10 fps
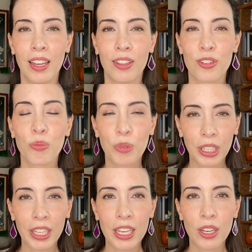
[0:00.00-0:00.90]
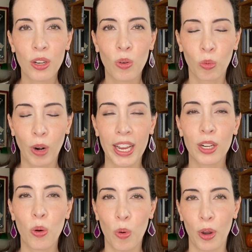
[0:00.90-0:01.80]
There's a really great
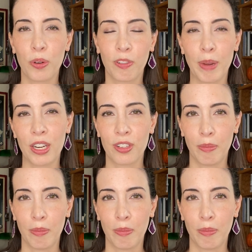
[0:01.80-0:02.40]
quote from H.L.